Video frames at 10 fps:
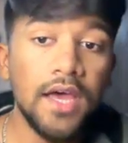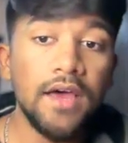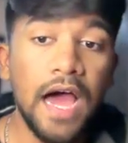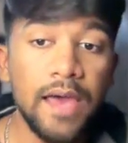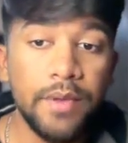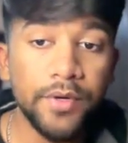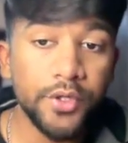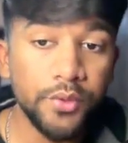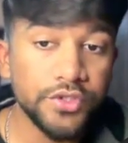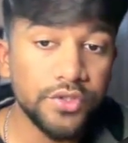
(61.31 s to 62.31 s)
I'm able to
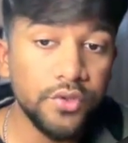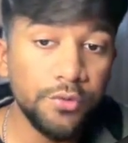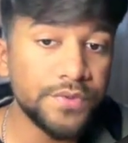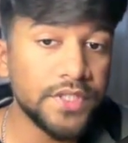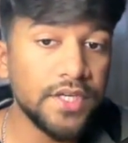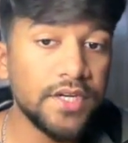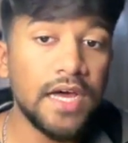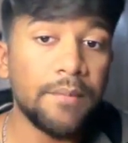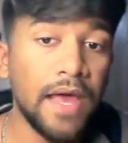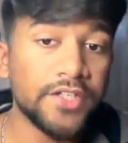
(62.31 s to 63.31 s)
use loops here.
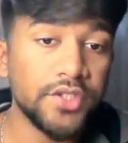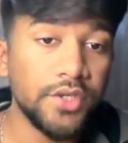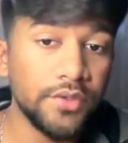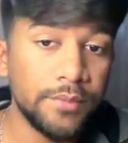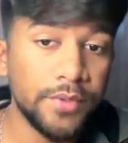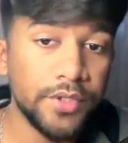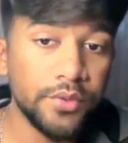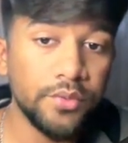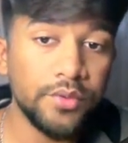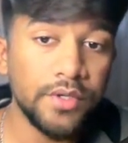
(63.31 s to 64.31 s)
I'm actually able
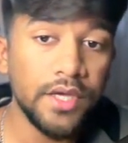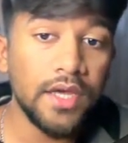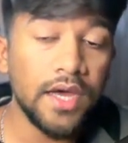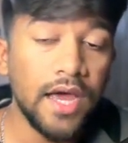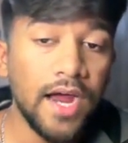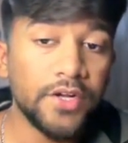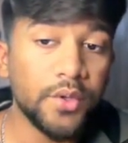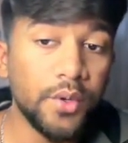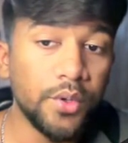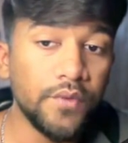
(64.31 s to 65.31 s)
to add
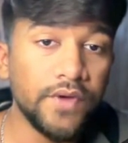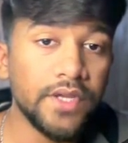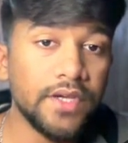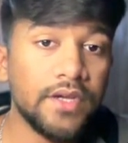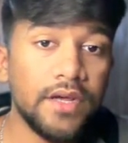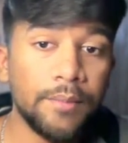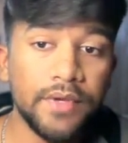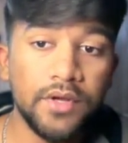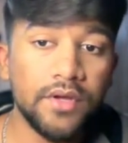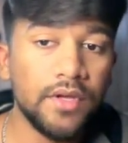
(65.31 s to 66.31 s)
code over here.
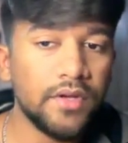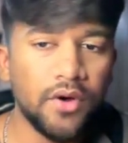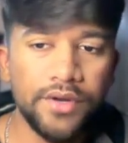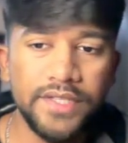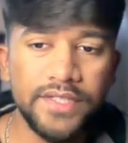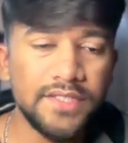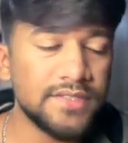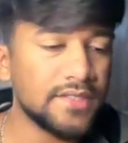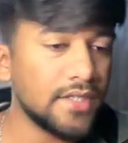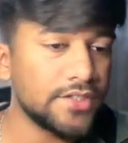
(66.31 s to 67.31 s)
I'm calling
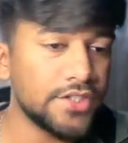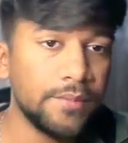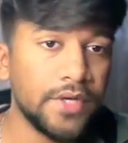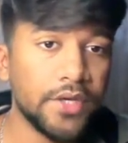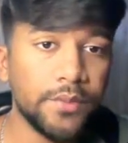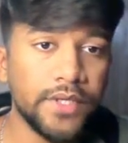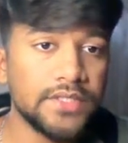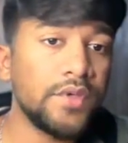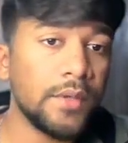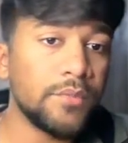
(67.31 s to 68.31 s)
these HTTP
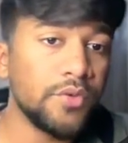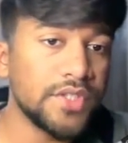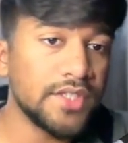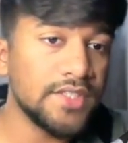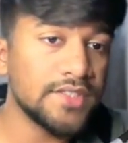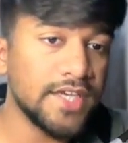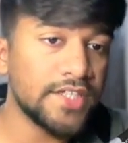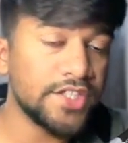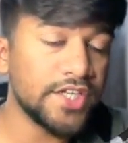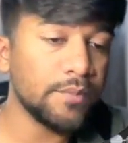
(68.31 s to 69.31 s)
requests. I'm using these
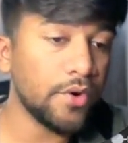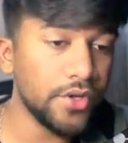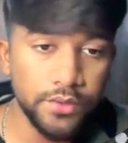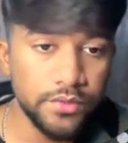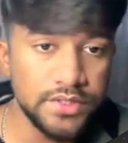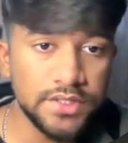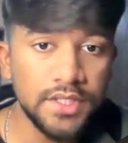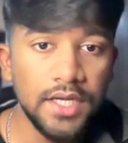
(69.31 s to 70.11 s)
agentic modules.